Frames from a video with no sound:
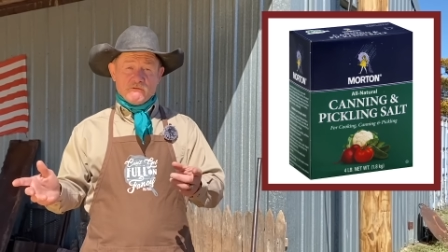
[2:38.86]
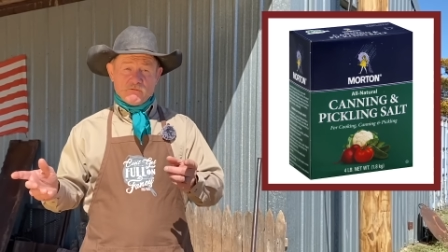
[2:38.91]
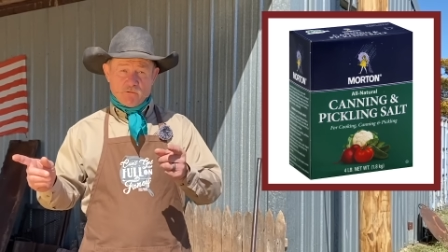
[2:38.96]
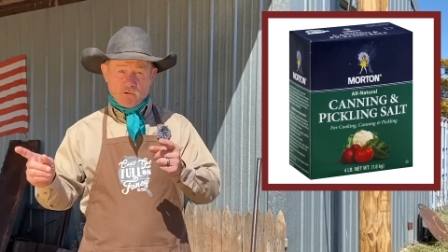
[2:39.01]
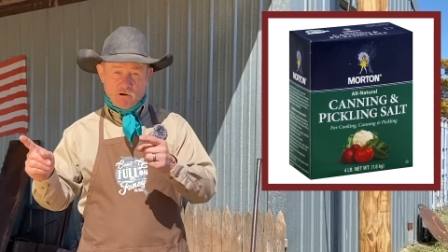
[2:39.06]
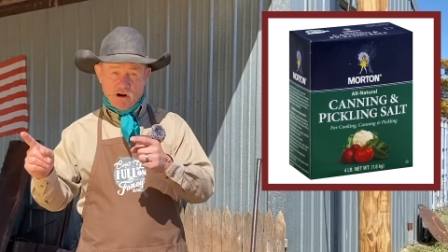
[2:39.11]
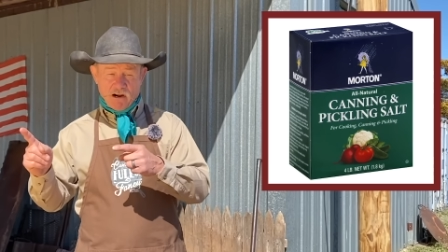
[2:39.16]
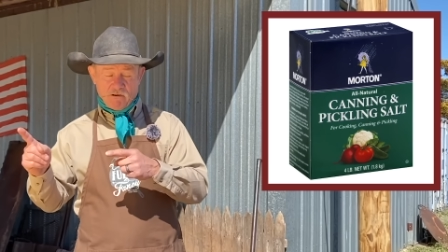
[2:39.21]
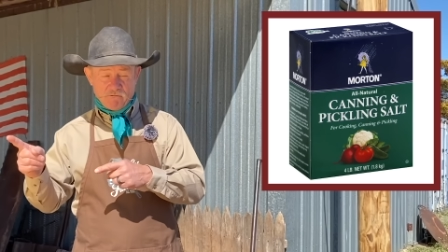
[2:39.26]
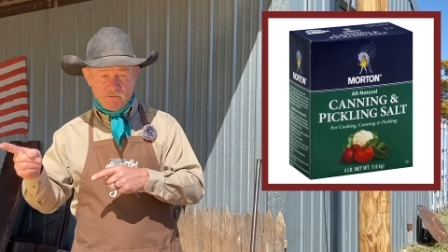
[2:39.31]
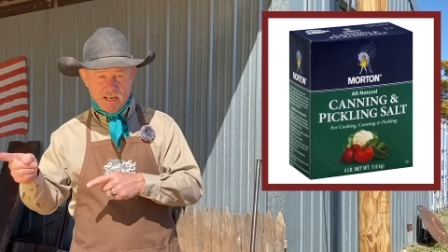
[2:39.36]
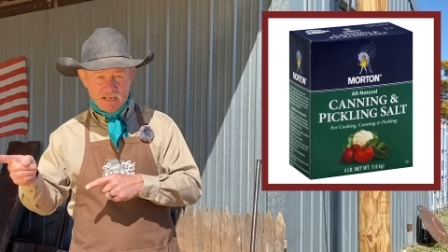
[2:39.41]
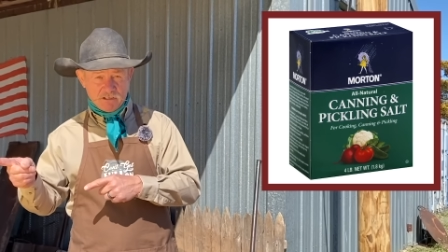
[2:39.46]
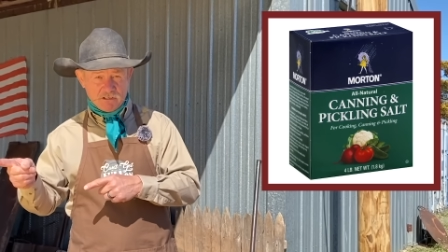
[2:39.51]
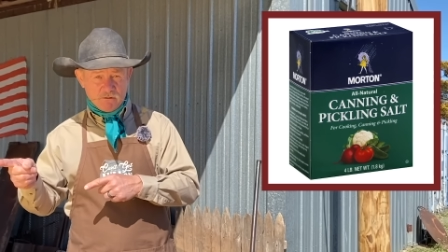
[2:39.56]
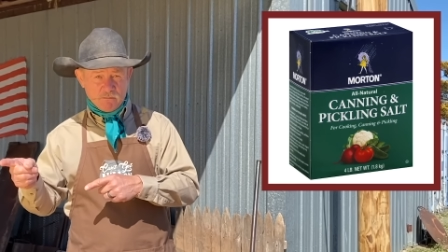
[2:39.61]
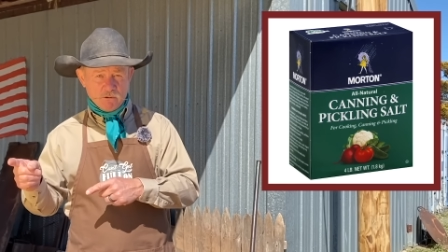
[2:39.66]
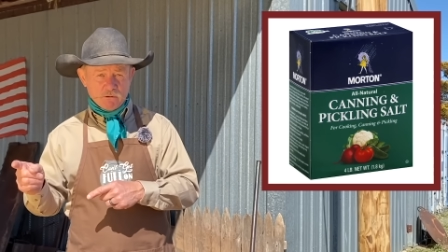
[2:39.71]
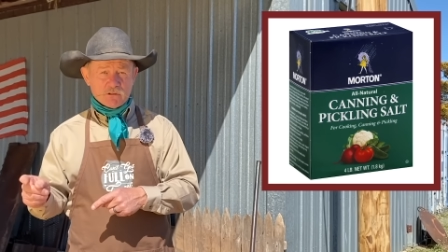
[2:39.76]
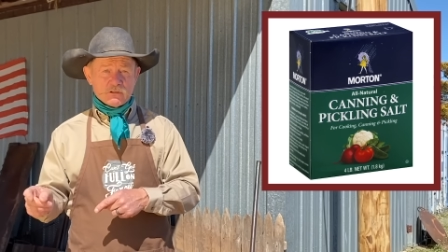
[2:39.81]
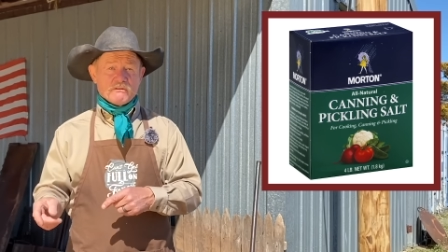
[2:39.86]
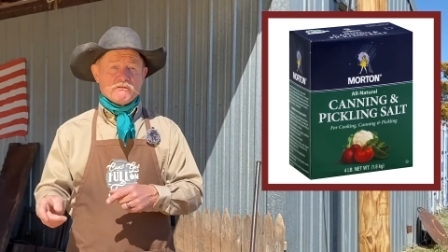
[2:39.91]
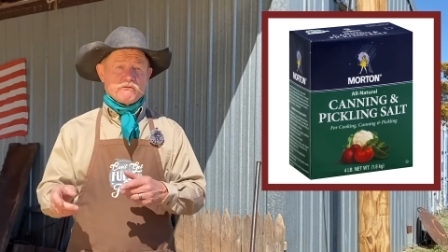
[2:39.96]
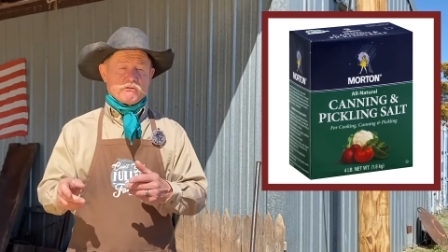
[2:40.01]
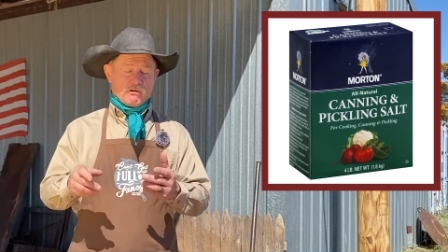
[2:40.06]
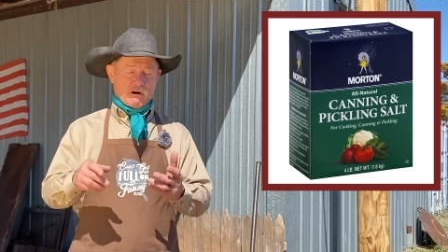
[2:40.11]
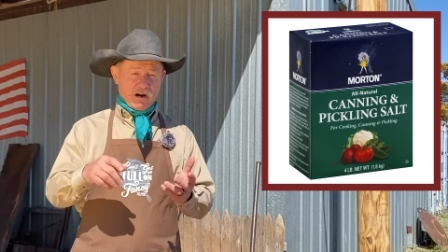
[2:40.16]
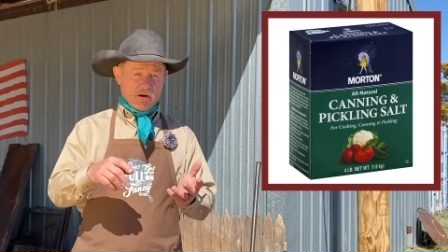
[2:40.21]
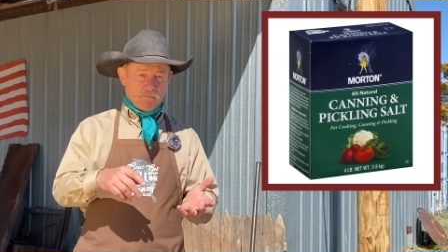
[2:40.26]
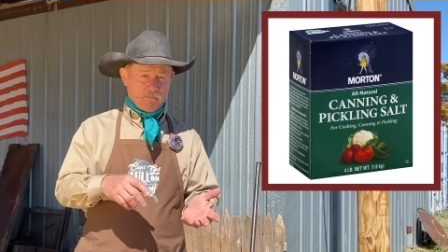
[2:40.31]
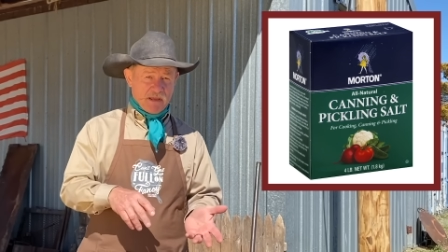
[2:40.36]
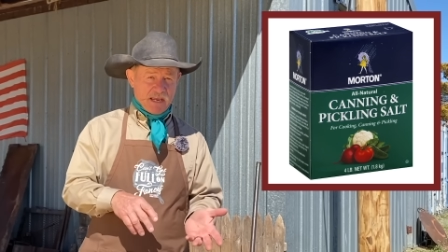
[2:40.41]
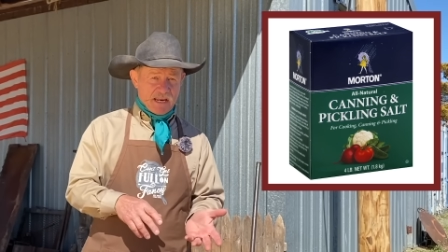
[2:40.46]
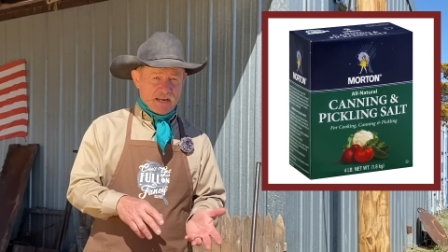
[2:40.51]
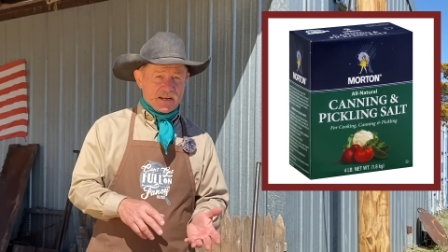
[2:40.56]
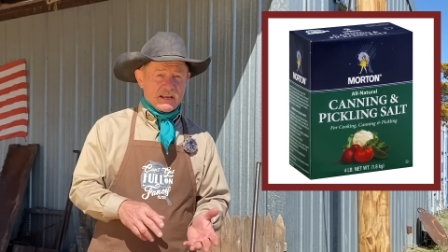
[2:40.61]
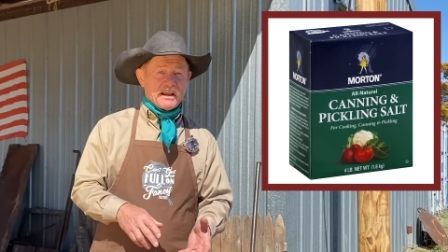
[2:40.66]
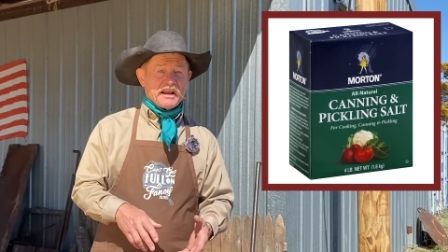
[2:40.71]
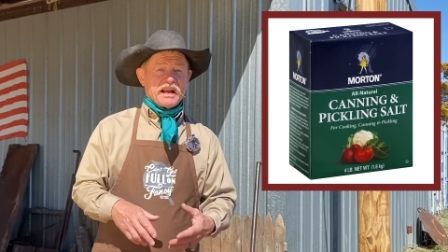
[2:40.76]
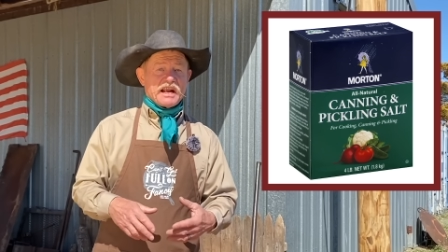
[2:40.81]
for our vegetables, for our
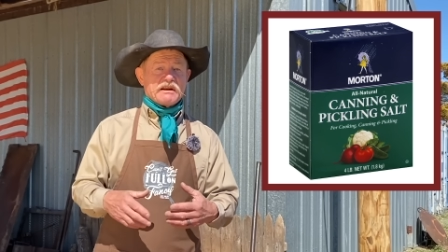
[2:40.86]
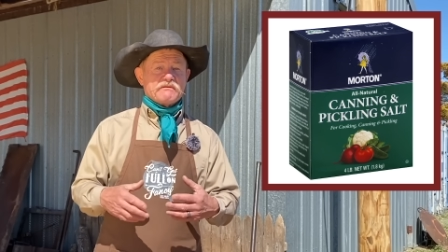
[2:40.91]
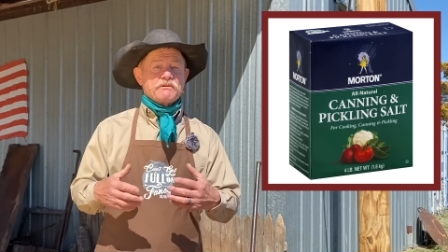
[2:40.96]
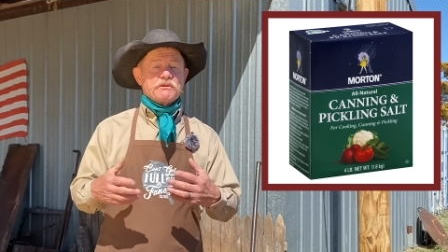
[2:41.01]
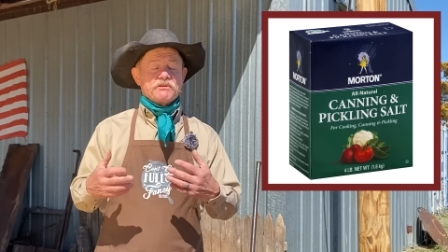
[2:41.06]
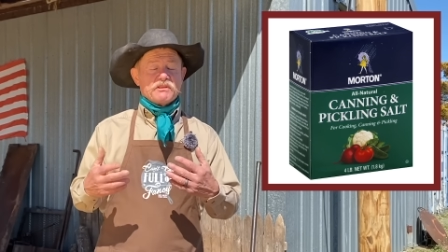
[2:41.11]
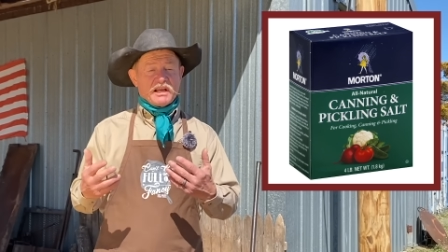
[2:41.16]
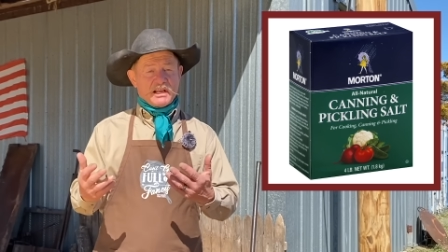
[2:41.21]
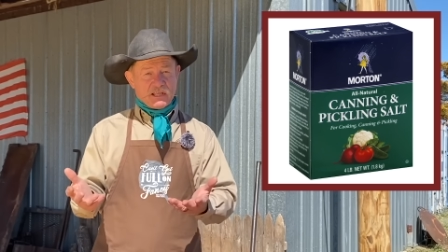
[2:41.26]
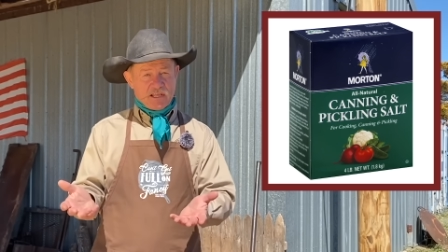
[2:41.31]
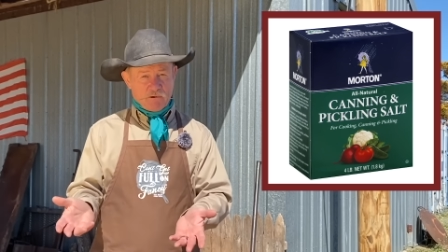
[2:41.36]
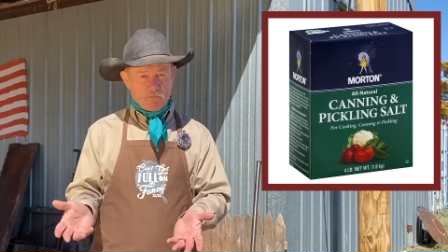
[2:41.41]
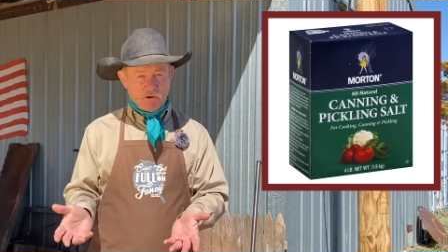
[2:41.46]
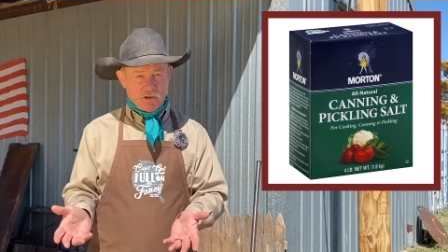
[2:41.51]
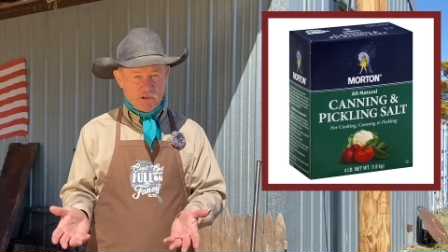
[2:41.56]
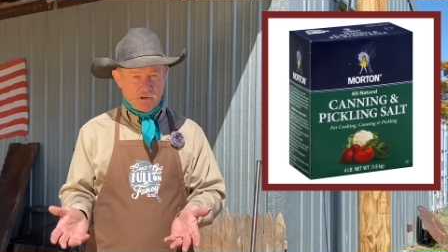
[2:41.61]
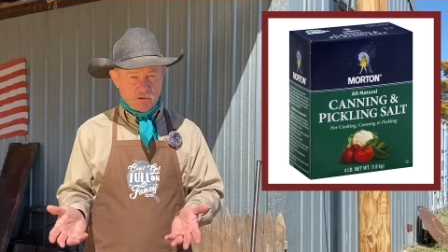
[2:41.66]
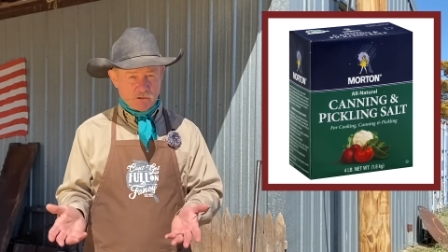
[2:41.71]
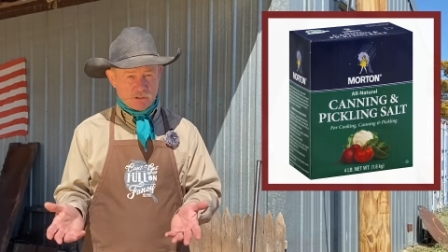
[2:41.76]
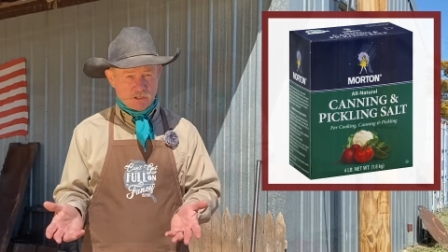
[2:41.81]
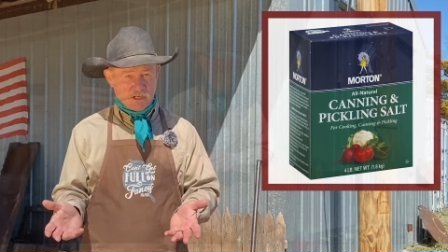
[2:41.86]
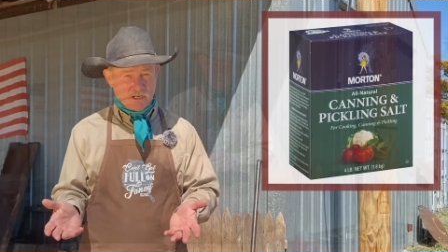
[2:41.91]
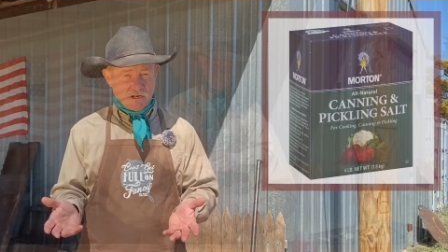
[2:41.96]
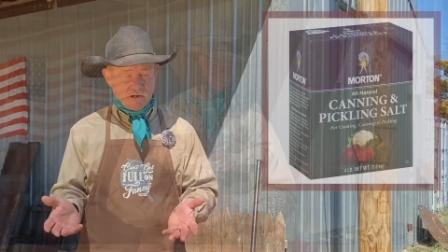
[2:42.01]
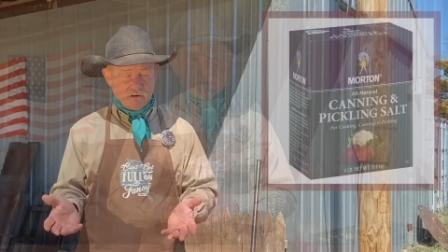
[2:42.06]
meat, everything that we used it